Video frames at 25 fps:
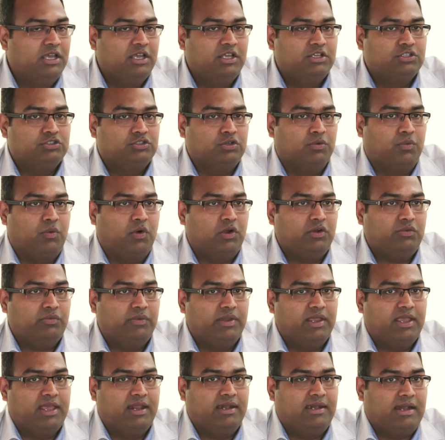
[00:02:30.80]
So what
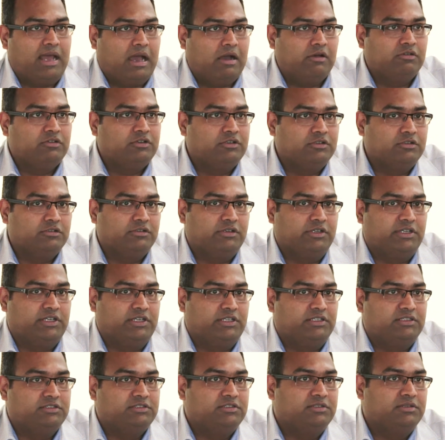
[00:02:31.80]
we can now do
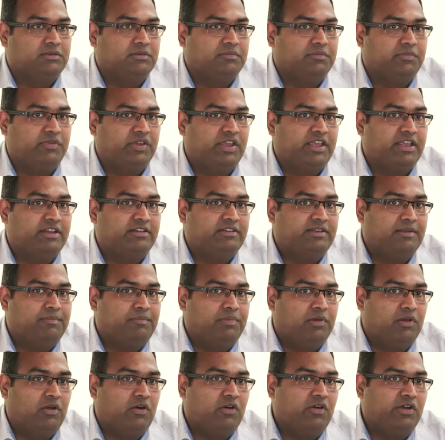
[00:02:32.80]
is we can
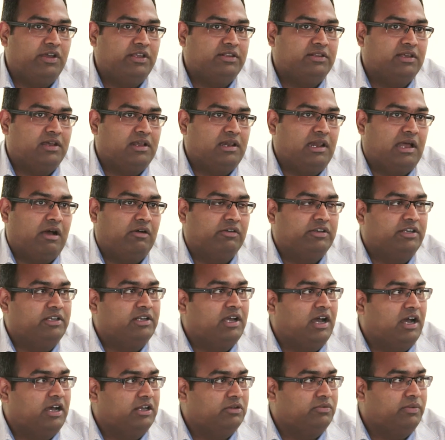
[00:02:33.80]
deploy the Cloudian
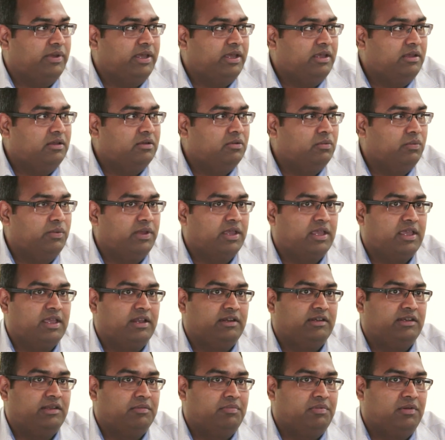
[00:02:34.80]
hardware, we
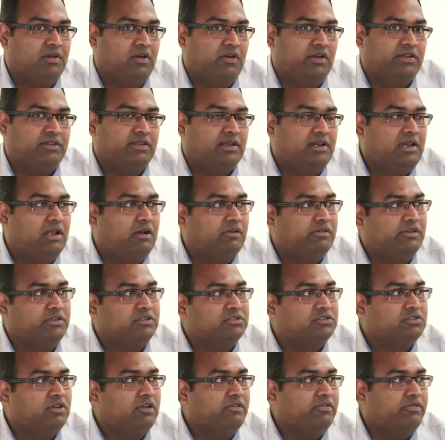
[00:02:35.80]
can deploy the Cloudian
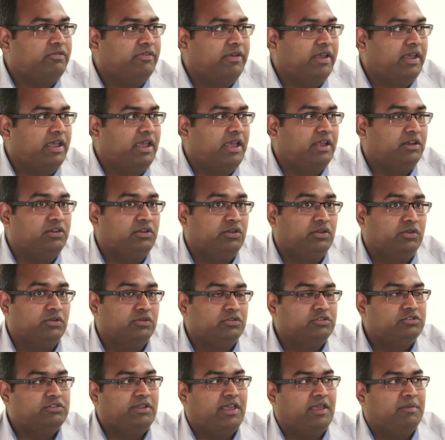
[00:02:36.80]
software and
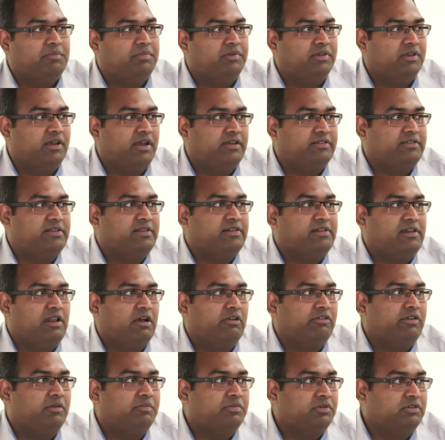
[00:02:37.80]
use the APIs that
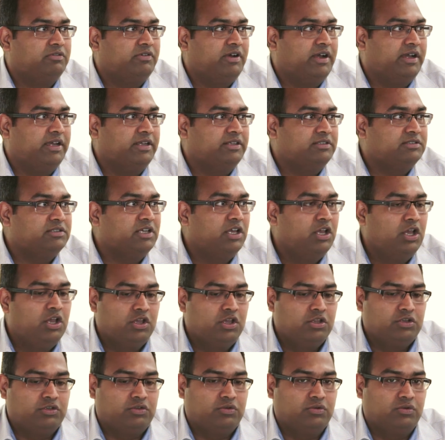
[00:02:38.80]
Cloudian provides
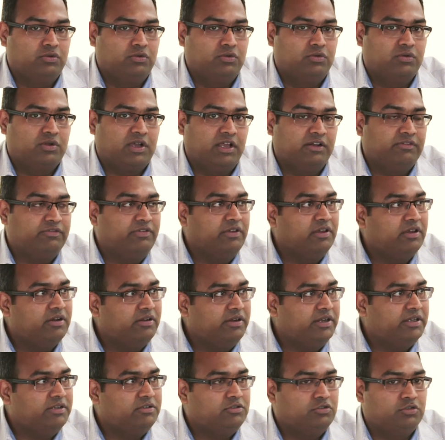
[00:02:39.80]
to
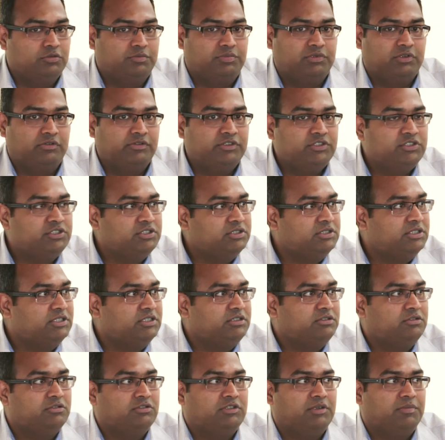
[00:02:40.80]
configure it, to provision
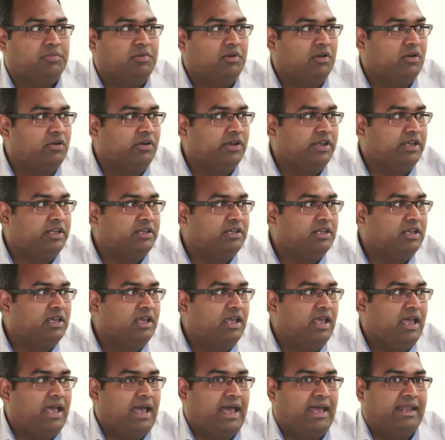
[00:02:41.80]
it, to deploy it,
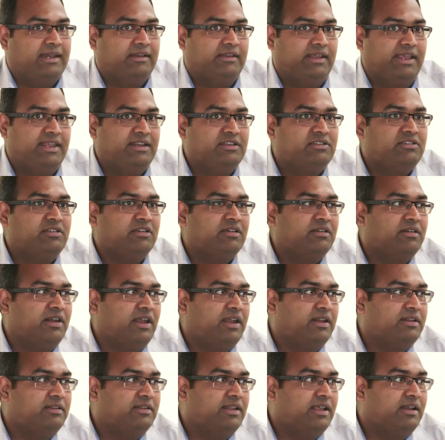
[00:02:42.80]
and
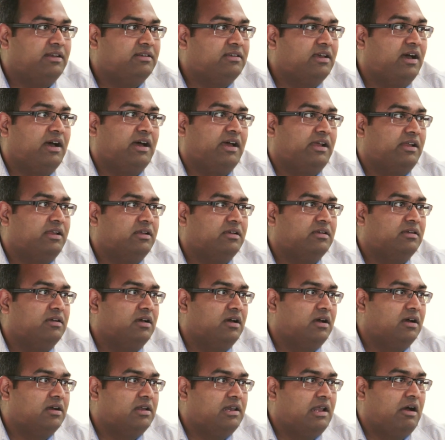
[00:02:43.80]
integrate the entire
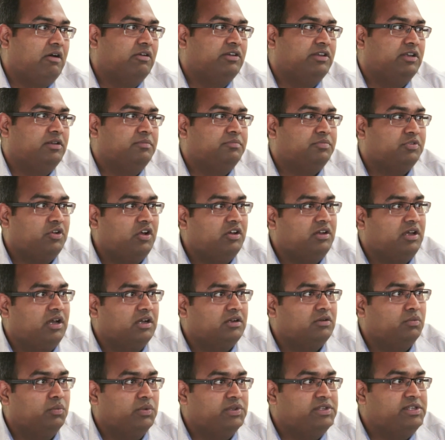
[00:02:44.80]
Cloudian
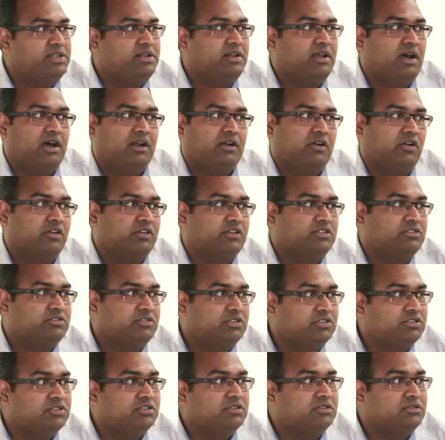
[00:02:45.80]
product within our
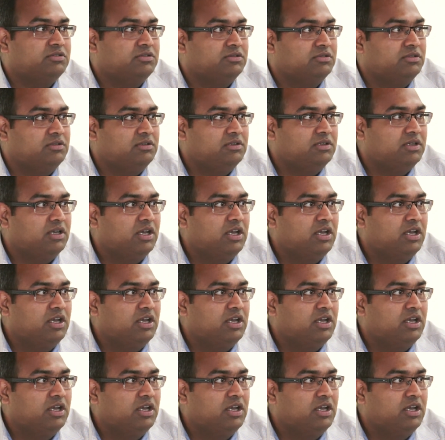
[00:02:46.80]
orchestration tool.